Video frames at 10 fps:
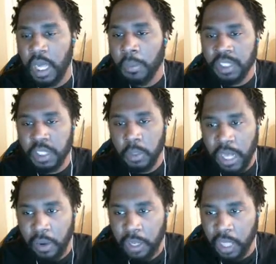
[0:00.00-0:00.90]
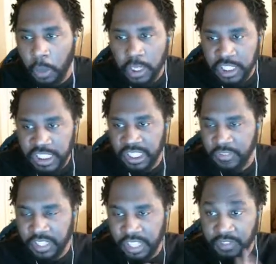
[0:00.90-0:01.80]
I'm gonna slow down, cause I wanna see
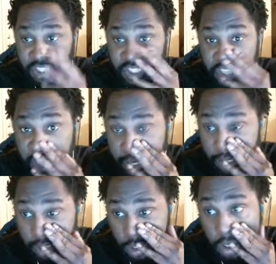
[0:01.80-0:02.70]
if it's even shaking.